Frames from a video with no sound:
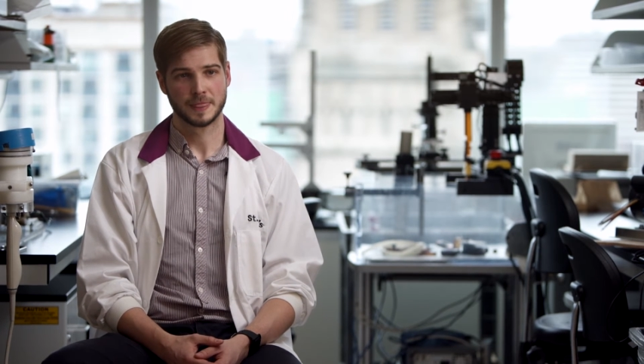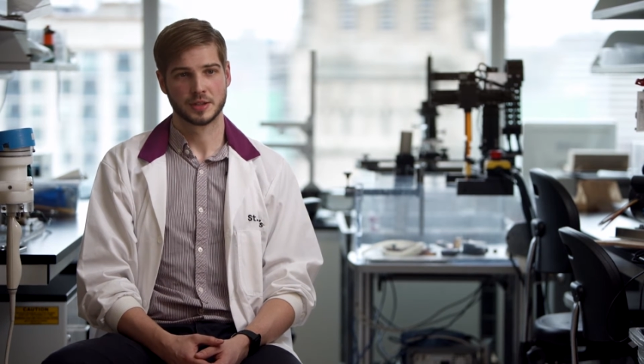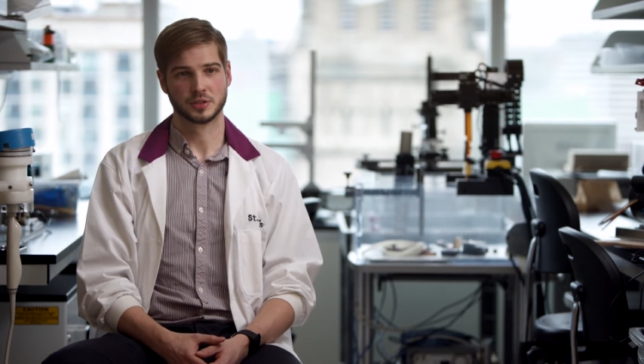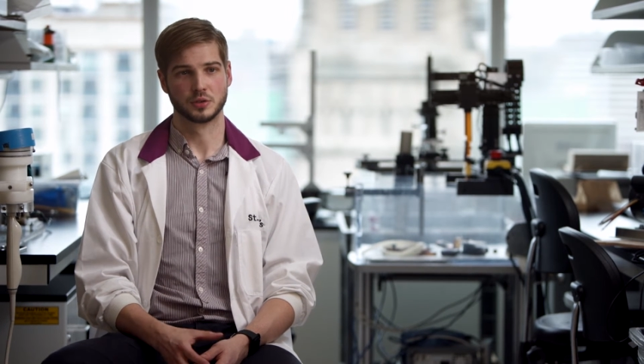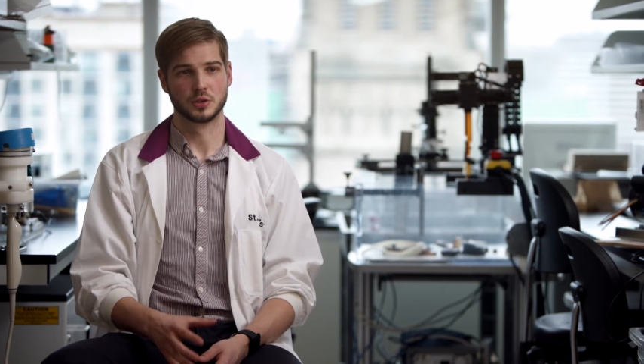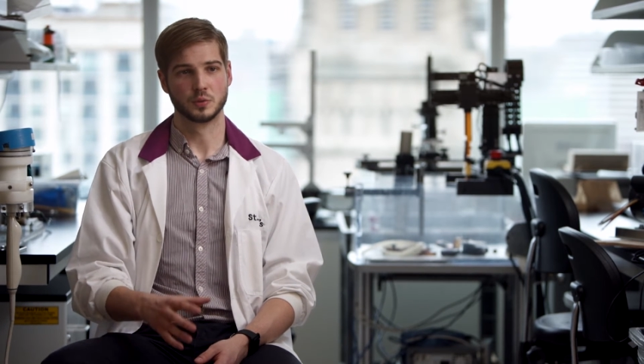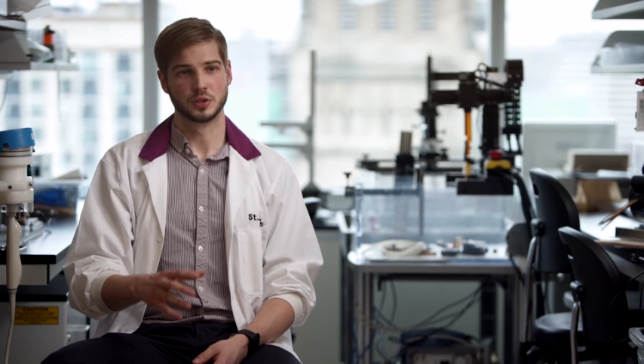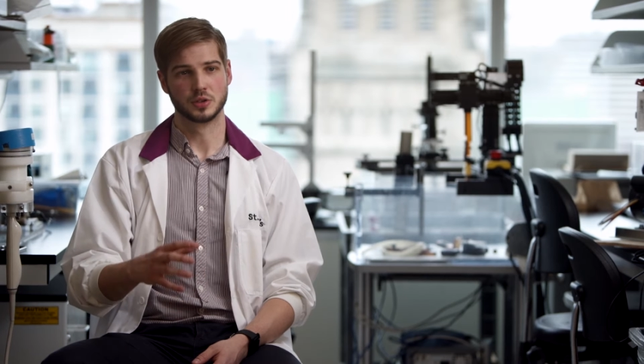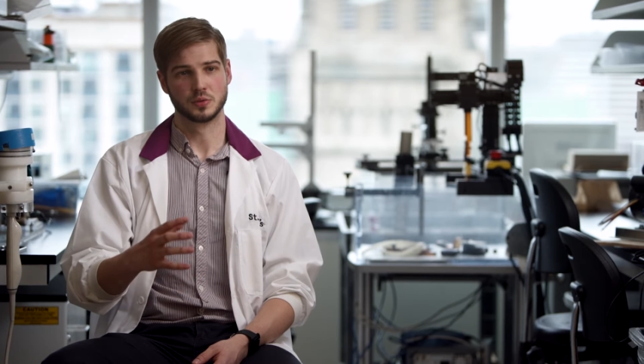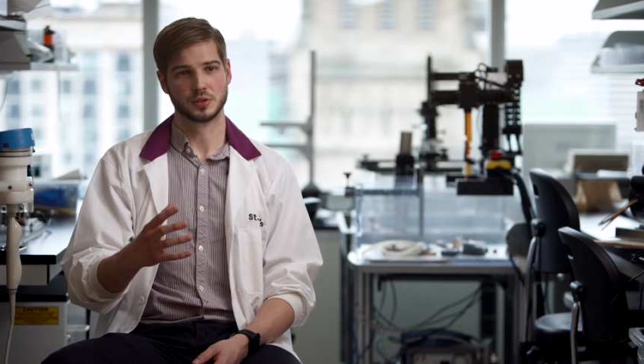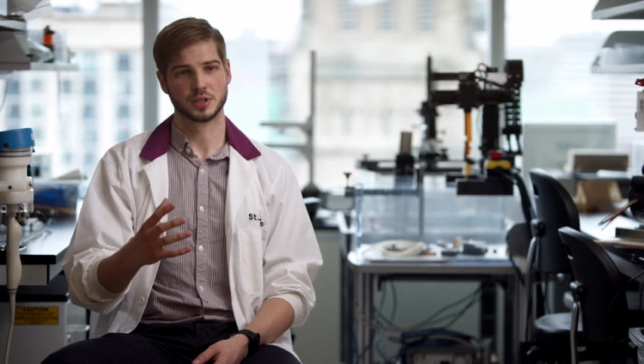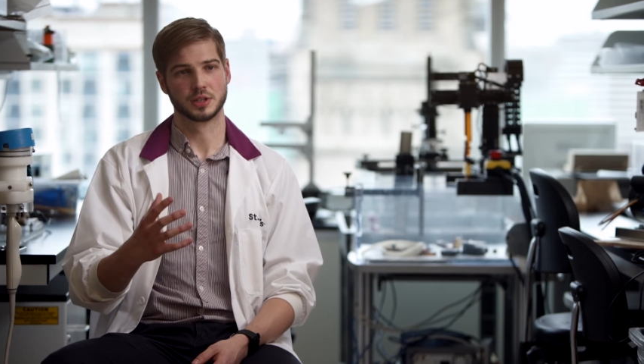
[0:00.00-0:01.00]
So you would
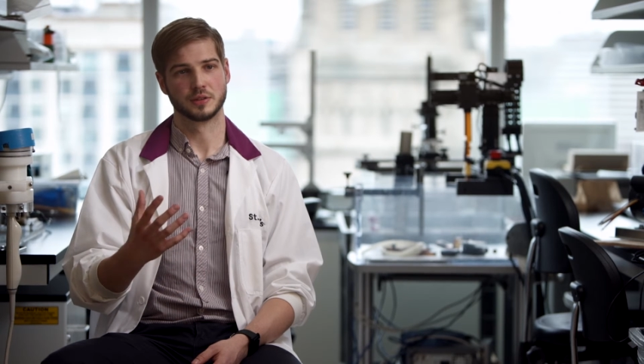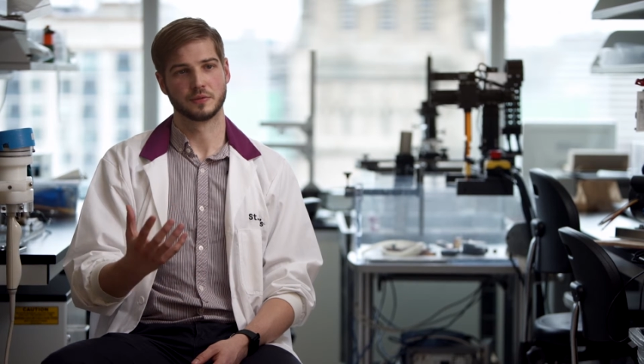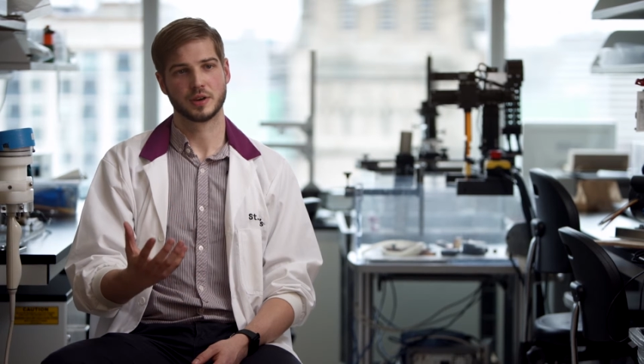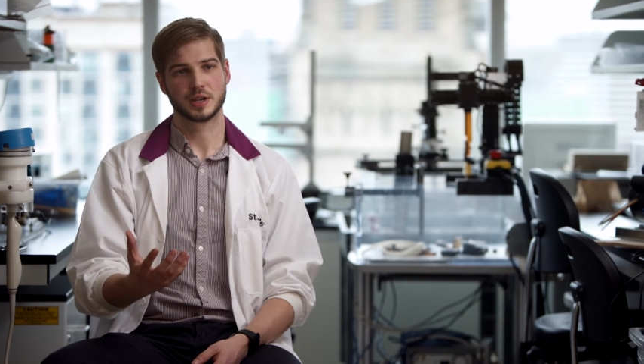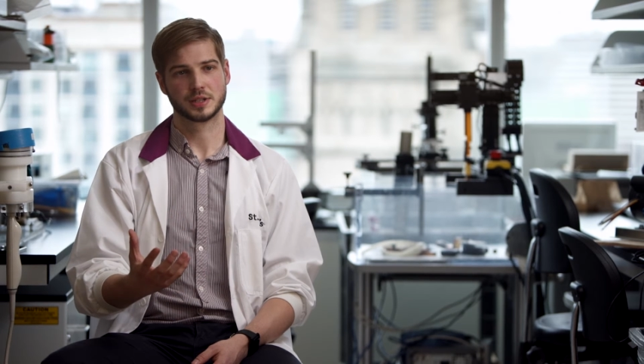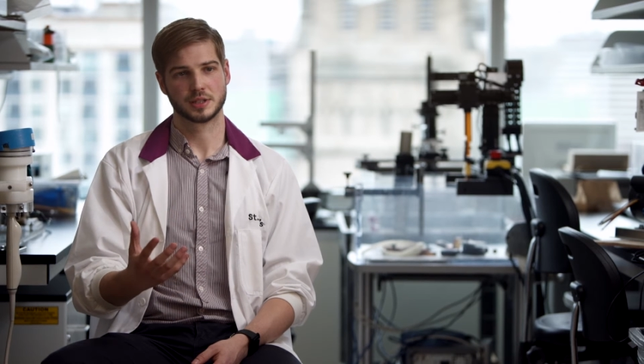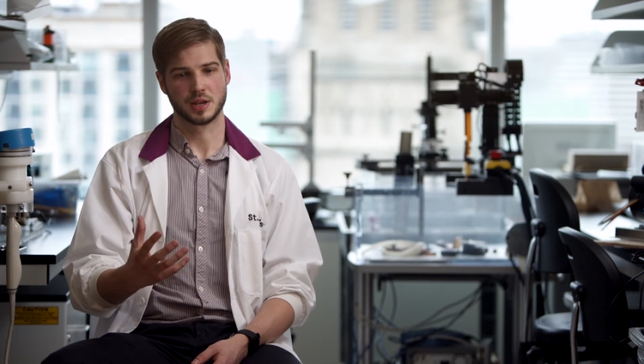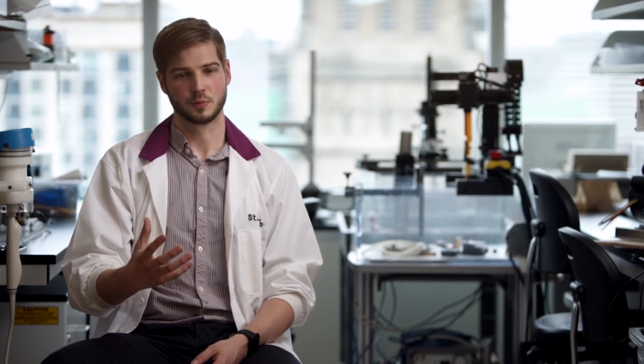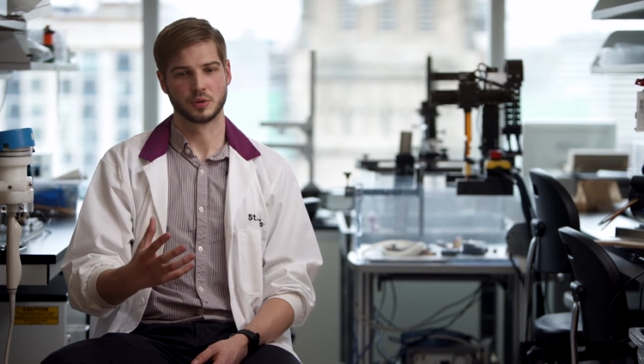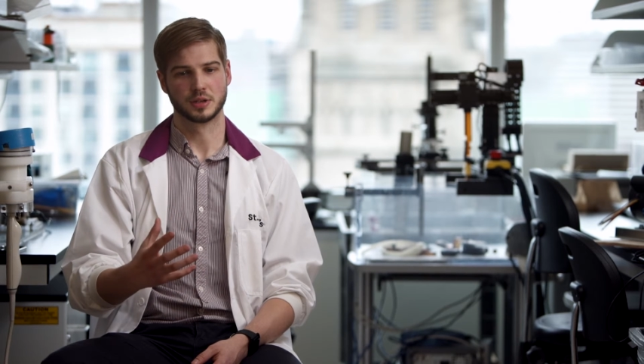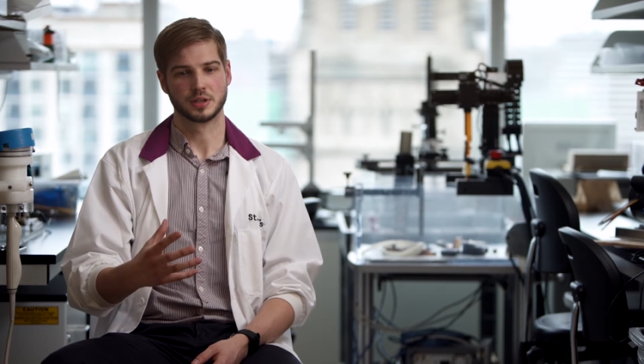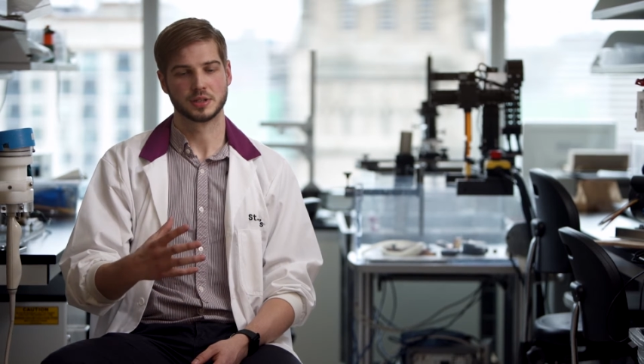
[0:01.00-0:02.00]
use a device that
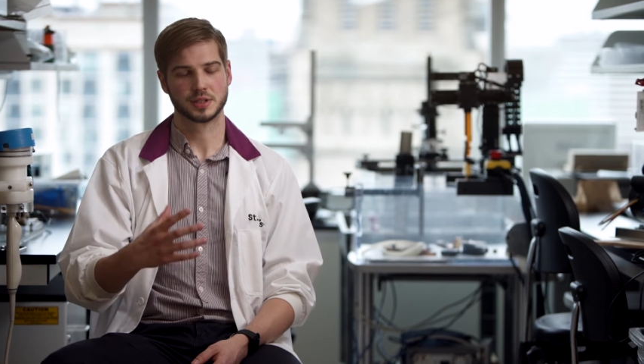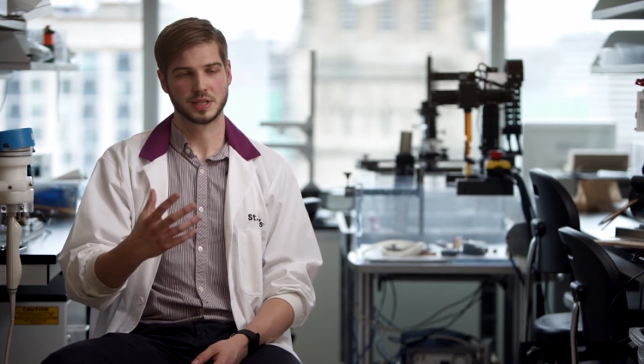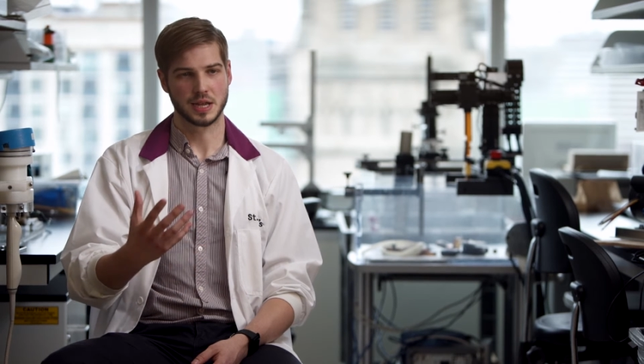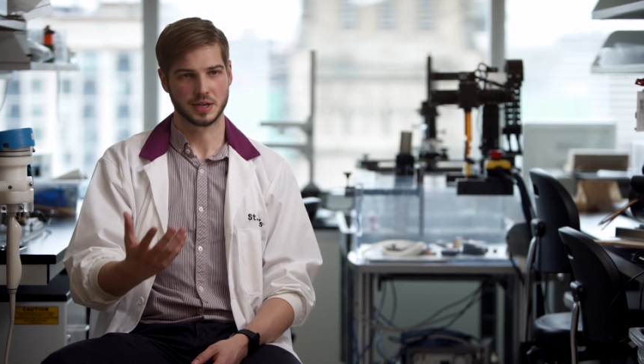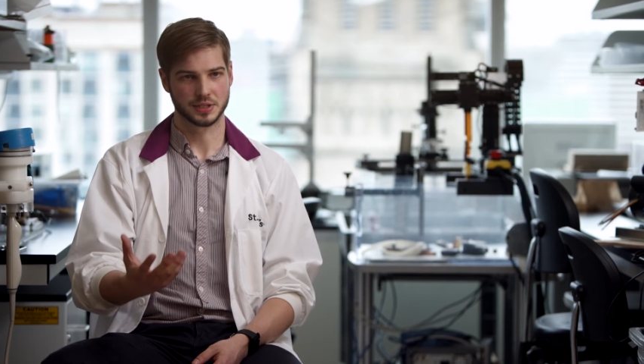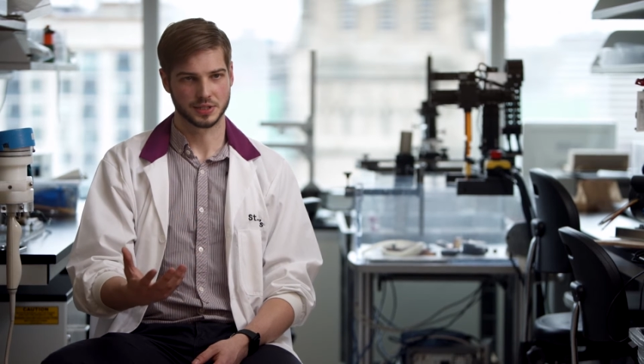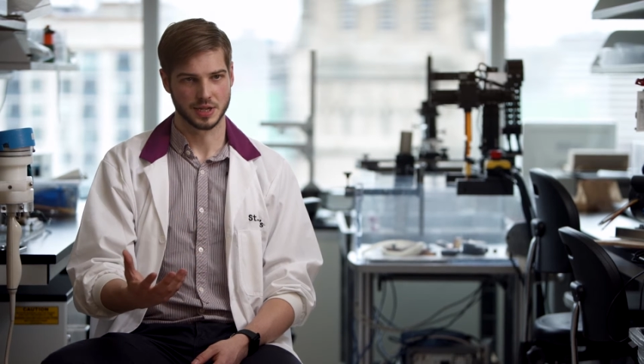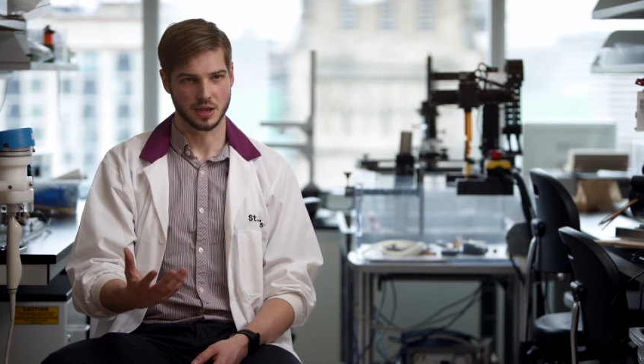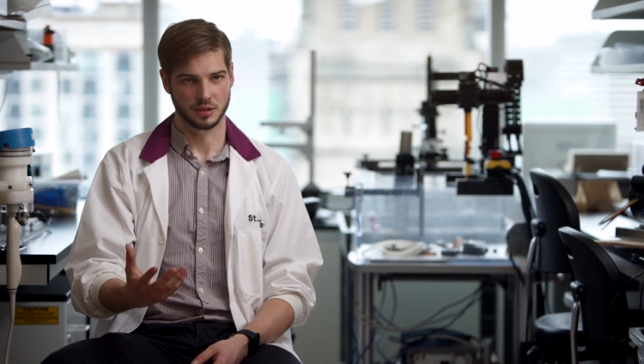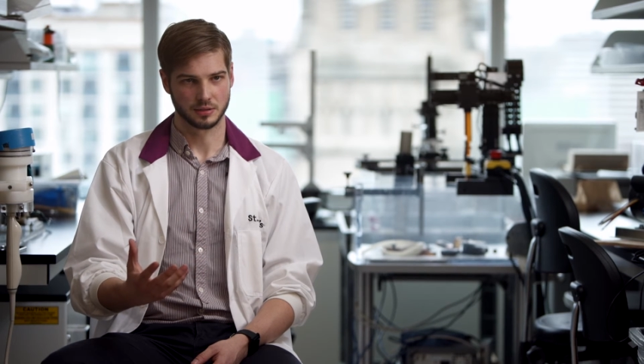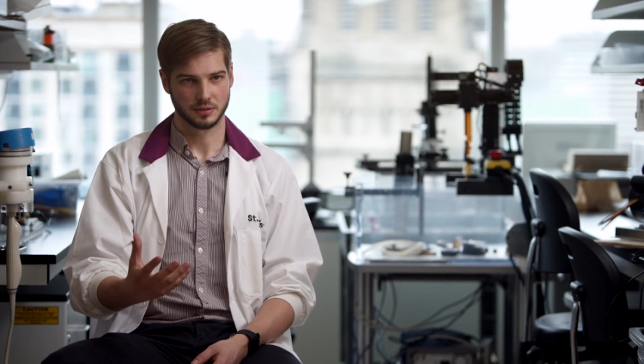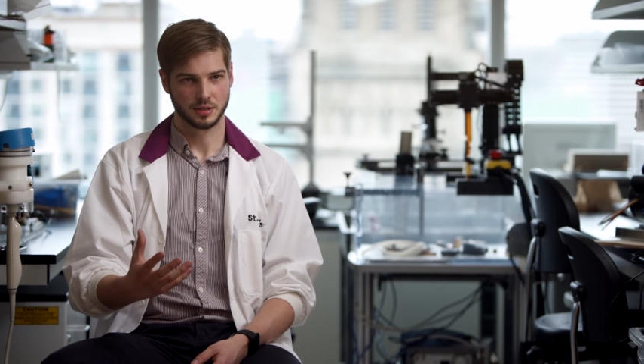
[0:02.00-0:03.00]
would stain a
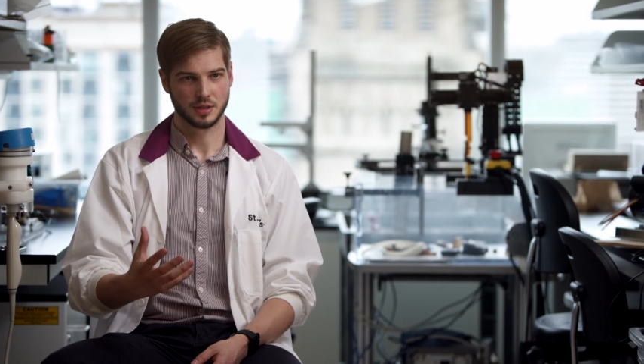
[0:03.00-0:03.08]
cell